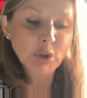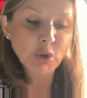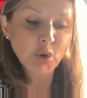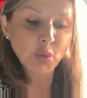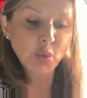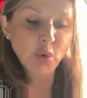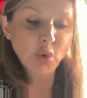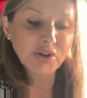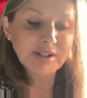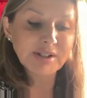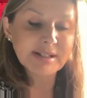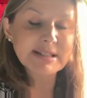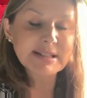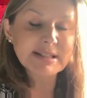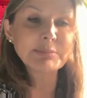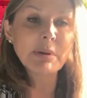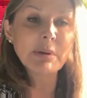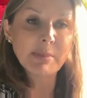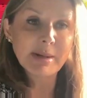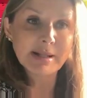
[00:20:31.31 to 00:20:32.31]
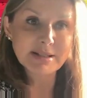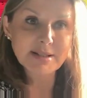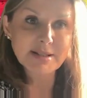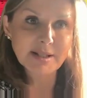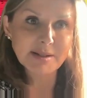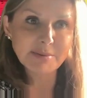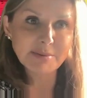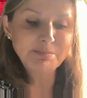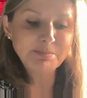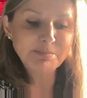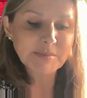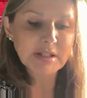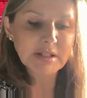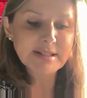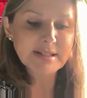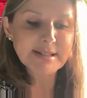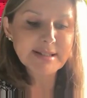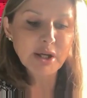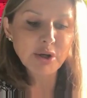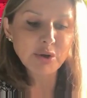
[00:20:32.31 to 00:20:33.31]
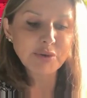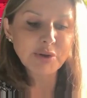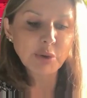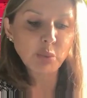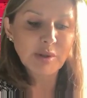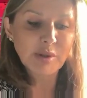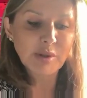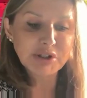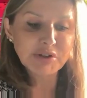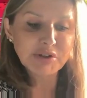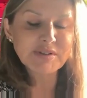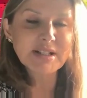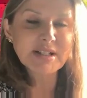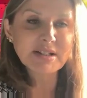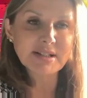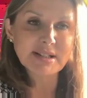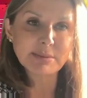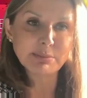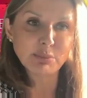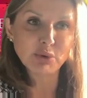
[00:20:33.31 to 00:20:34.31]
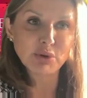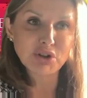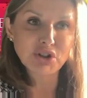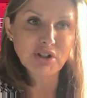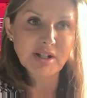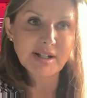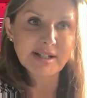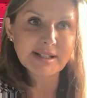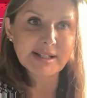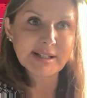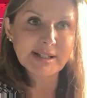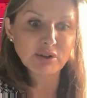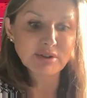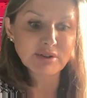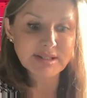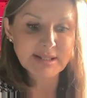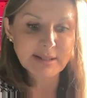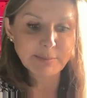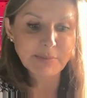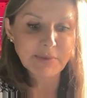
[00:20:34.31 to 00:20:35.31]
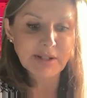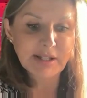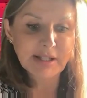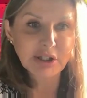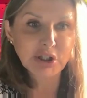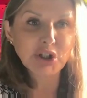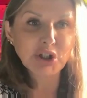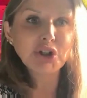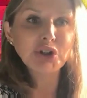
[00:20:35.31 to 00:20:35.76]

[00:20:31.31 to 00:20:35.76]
One is momentum, so that when you've done some more training on something,